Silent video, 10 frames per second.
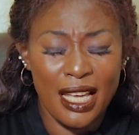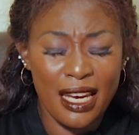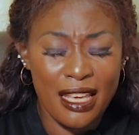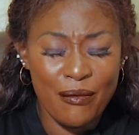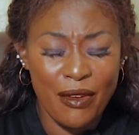the
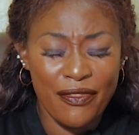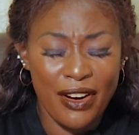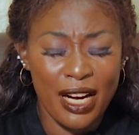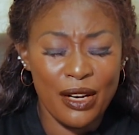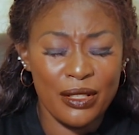name of
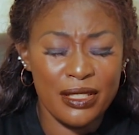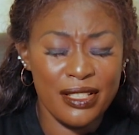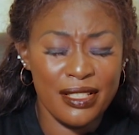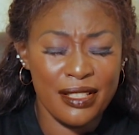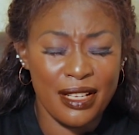our Lord
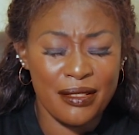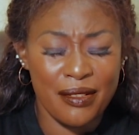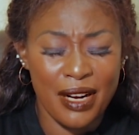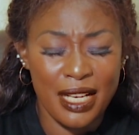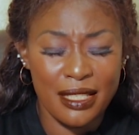Jesus
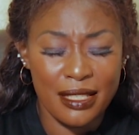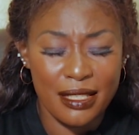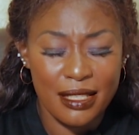Christ,